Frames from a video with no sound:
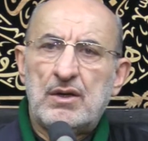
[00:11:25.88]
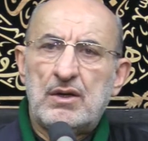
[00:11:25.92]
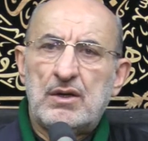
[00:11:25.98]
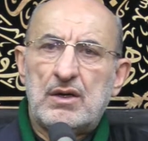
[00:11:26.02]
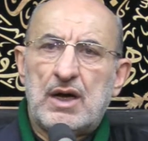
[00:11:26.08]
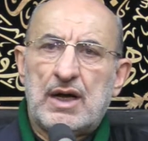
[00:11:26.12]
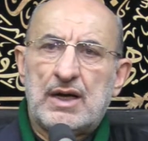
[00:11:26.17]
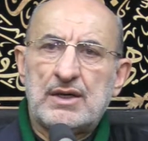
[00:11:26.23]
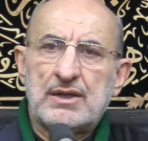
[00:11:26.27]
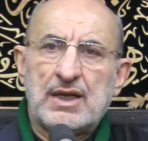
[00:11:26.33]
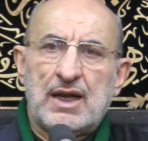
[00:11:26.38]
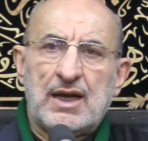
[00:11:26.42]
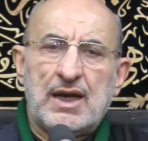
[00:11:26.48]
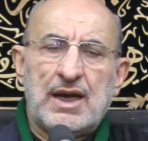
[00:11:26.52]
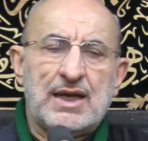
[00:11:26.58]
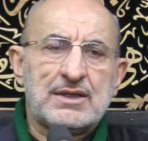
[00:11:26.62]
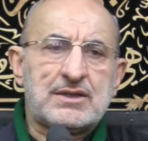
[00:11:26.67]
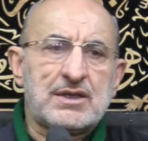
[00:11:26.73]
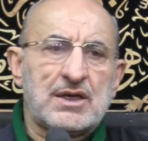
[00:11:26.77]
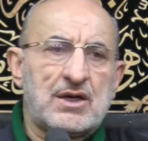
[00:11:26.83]
And then
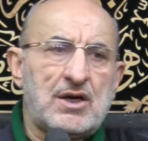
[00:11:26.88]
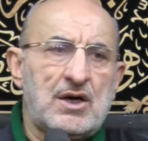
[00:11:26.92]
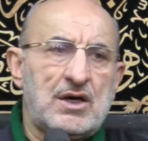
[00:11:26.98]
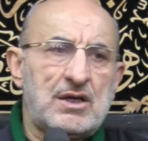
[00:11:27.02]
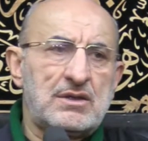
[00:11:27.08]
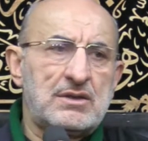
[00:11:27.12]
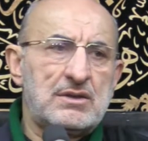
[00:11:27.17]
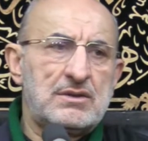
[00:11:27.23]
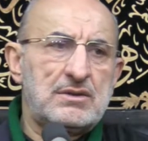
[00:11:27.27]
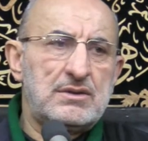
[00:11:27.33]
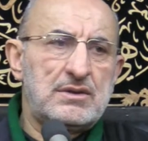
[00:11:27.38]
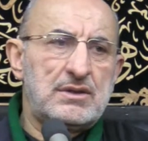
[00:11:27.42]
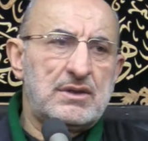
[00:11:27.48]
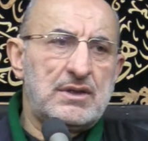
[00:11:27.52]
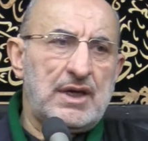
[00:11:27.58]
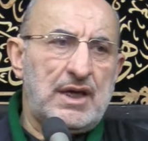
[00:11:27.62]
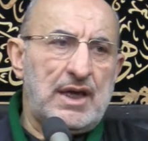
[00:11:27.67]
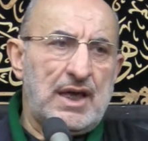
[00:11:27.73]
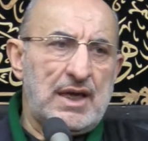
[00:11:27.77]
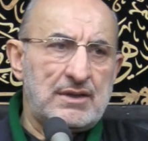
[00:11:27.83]
later on,
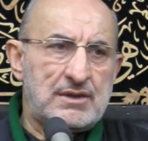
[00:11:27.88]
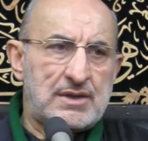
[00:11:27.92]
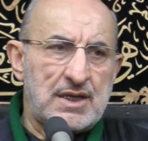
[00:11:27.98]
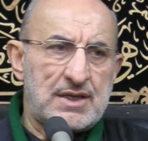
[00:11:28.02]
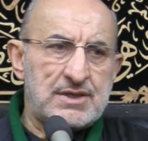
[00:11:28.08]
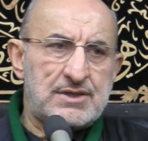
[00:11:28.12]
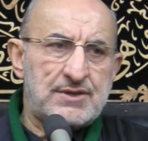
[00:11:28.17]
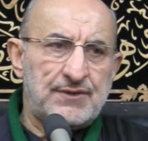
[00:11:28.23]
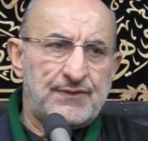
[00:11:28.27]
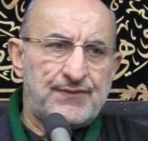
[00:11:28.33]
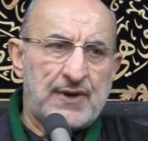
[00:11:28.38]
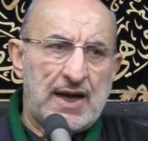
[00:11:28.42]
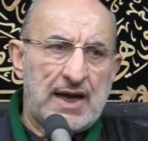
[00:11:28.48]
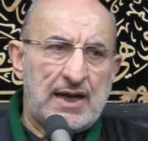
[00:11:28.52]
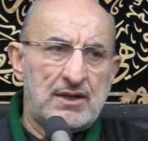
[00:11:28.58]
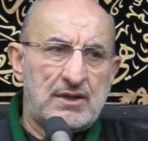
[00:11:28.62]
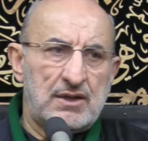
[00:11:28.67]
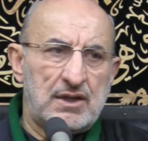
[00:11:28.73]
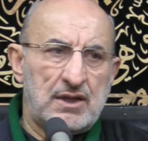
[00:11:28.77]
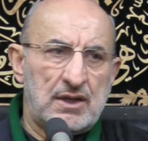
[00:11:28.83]
he
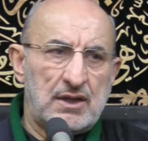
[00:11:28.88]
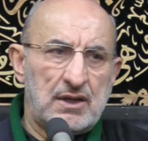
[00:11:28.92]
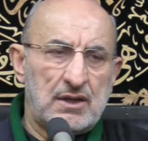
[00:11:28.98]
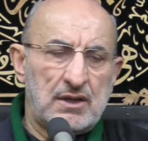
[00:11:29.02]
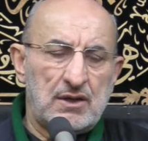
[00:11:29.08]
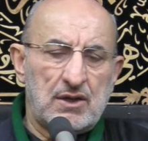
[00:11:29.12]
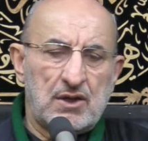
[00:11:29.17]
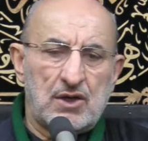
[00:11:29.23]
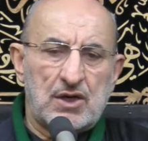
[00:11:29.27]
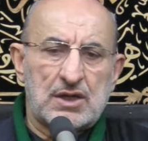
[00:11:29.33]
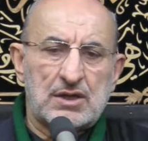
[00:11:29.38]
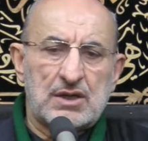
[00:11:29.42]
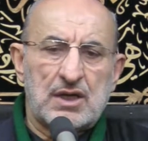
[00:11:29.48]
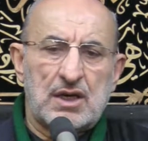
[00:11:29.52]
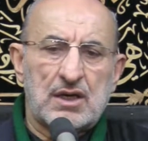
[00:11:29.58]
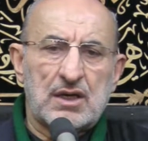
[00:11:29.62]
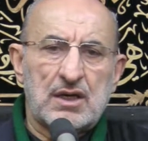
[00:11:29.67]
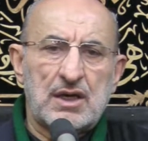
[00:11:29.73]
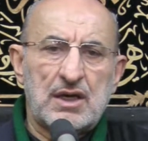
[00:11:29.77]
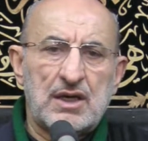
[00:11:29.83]
intensified the
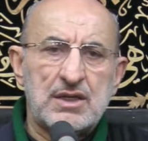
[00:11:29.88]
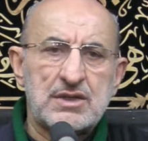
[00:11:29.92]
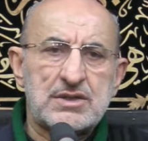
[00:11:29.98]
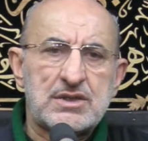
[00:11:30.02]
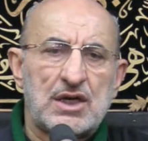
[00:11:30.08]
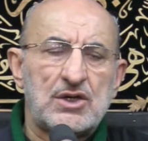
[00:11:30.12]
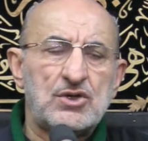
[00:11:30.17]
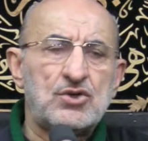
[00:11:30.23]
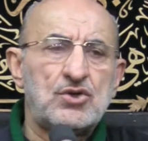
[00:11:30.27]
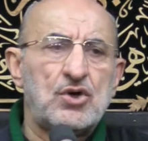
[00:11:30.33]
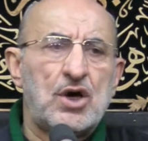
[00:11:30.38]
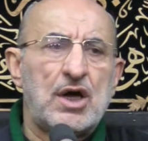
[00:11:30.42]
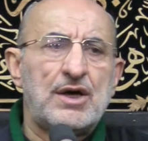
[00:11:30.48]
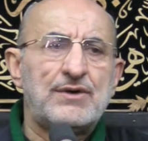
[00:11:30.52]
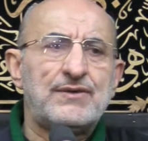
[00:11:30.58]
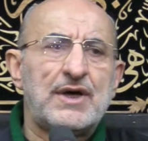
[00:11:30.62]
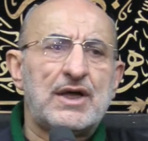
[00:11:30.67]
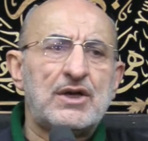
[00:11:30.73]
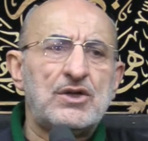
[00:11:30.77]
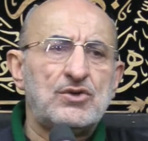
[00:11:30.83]
order. He said,
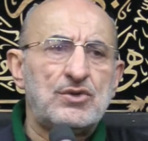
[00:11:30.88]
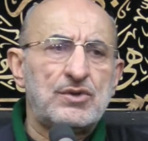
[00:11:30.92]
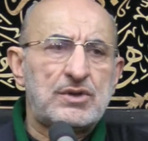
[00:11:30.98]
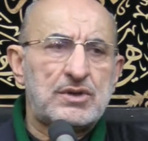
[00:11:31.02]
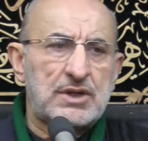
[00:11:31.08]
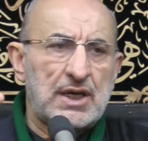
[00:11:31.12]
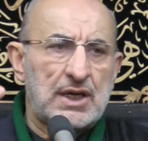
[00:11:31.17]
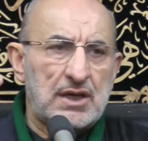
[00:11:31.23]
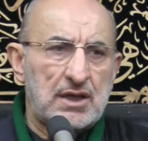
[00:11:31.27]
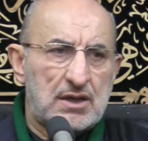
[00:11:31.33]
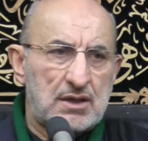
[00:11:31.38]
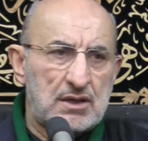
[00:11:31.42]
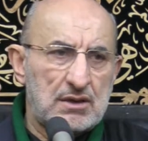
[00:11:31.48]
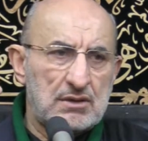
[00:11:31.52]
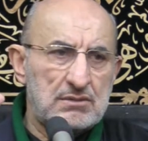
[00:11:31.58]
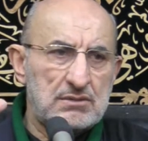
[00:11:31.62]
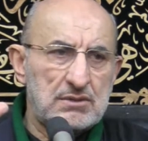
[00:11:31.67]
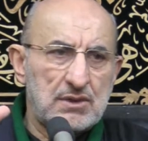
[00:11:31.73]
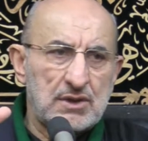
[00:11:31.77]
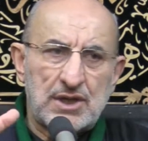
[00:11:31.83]
whoever you think,
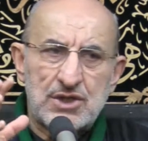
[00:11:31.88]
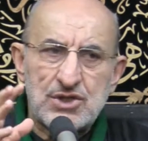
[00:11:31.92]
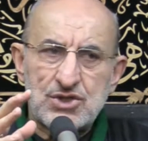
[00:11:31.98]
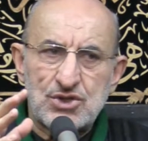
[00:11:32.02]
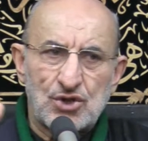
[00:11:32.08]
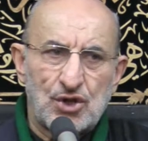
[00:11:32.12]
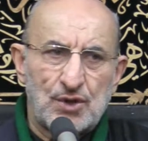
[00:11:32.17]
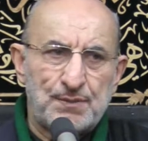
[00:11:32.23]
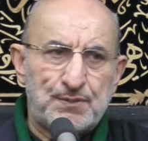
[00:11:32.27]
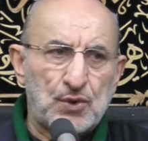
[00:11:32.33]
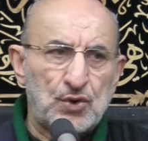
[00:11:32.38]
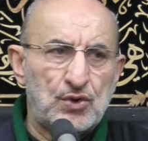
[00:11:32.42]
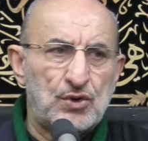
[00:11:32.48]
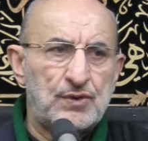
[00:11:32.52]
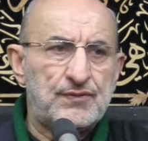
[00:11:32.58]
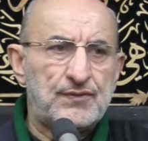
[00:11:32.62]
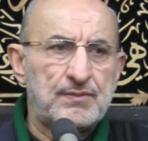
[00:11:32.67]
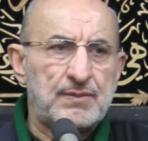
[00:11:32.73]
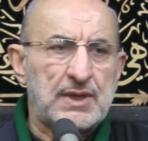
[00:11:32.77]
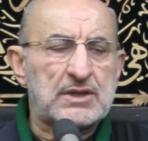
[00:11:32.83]
there is no
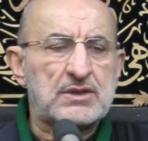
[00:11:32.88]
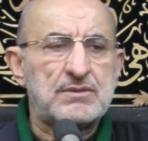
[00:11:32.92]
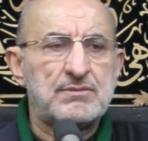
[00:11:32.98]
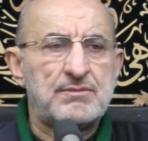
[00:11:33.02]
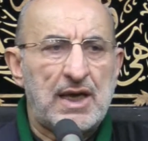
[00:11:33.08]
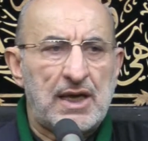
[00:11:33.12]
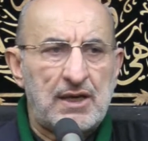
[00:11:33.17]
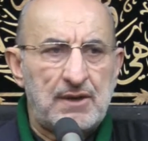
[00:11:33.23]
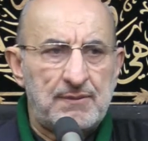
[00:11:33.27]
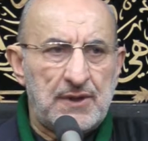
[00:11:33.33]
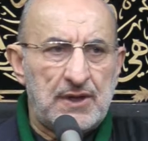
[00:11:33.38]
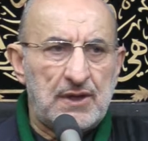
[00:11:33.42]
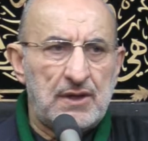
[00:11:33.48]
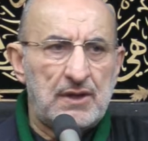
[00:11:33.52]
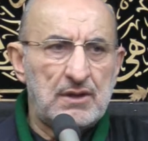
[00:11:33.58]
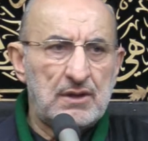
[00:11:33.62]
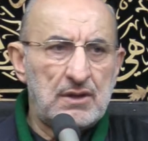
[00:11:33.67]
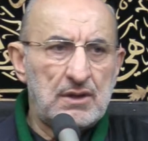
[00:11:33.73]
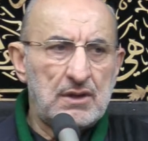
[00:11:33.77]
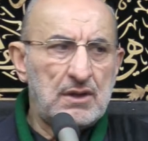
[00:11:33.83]
proof, but maybe
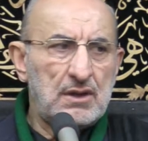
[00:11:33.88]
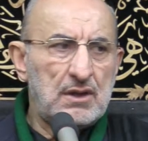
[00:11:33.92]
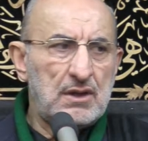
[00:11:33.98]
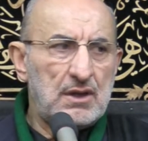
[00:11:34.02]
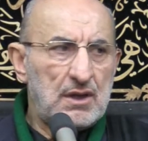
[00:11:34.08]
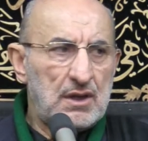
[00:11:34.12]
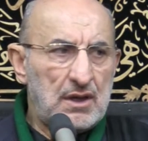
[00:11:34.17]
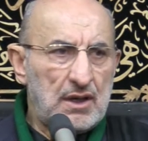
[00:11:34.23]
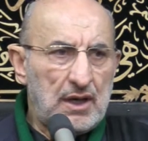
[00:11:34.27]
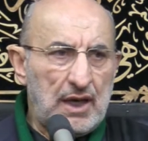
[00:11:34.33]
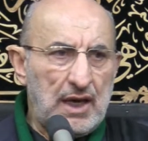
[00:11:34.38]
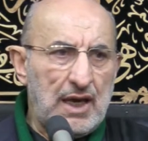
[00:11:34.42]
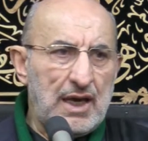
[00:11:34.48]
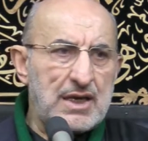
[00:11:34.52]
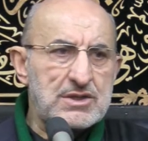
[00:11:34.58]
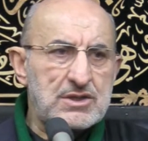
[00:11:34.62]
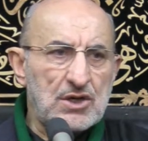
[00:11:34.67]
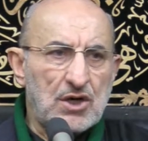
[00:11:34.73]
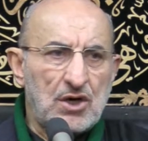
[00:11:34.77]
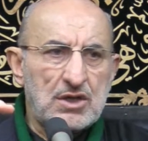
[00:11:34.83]
he
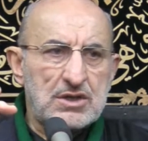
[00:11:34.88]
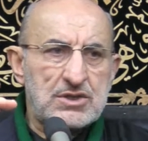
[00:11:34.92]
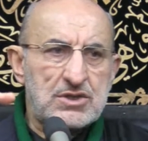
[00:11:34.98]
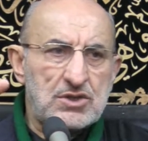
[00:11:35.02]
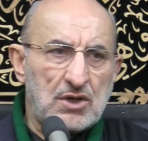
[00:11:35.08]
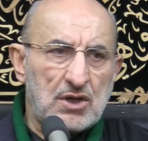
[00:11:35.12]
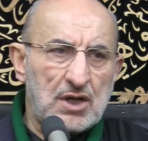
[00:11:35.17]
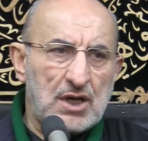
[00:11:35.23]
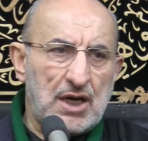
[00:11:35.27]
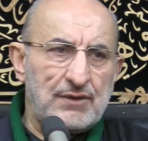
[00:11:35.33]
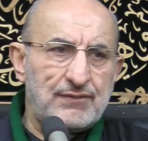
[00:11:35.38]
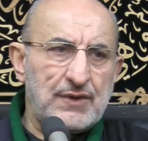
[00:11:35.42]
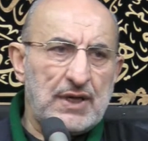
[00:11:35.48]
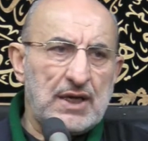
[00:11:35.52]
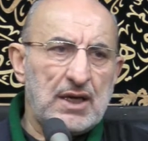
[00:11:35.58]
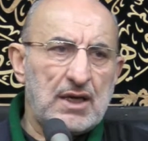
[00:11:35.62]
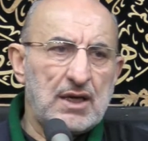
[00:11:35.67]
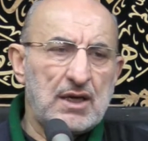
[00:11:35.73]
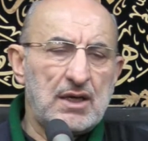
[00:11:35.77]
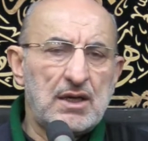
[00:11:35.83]
is also
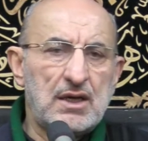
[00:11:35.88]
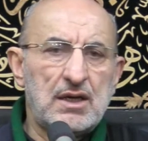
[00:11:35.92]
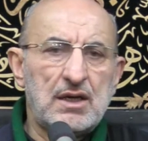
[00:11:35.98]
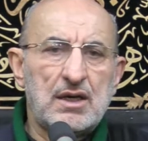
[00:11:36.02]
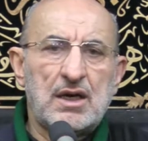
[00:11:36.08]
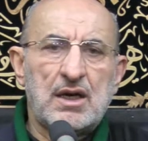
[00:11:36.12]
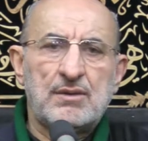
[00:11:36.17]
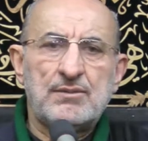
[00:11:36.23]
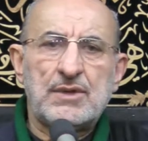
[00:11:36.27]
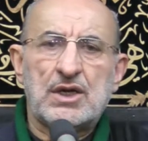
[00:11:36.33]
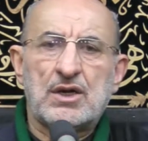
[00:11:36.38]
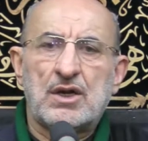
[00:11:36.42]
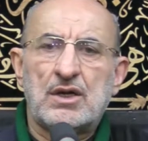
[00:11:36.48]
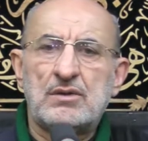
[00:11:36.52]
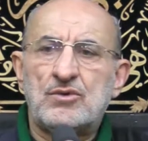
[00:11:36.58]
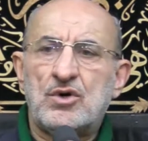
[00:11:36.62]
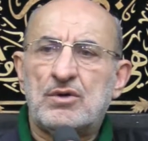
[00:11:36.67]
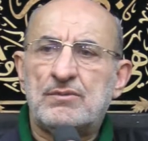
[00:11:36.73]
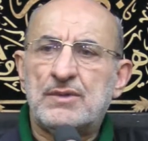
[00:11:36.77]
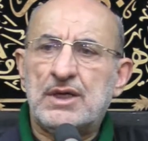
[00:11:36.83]
loving Amir
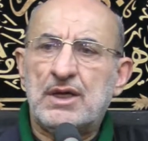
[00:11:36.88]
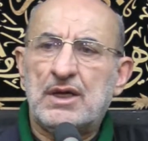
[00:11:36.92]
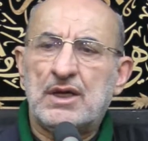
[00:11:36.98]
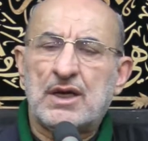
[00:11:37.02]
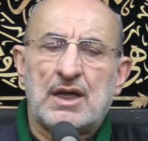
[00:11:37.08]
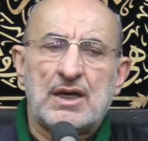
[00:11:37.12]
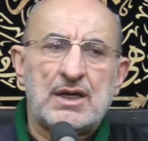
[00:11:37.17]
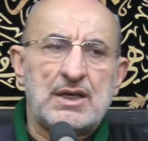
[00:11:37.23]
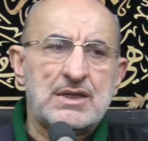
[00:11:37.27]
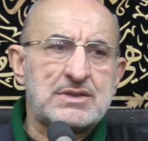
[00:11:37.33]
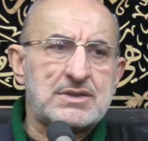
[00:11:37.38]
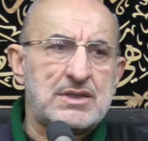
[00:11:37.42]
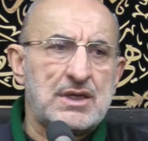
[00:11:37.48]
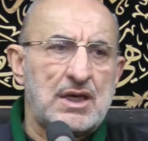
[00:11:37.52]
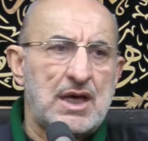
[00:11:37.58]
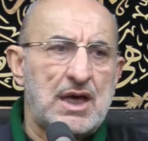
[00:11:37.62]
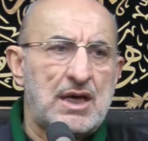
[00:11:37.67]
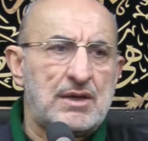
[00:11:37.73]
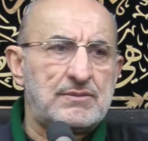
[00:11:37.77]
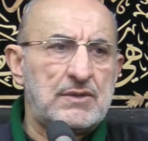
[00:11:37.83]
al-Mu'mineen alayhi
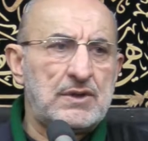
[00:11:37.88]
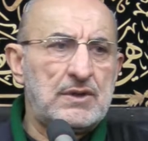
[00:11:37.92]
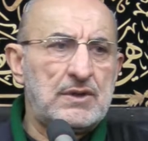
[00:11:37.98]
salam,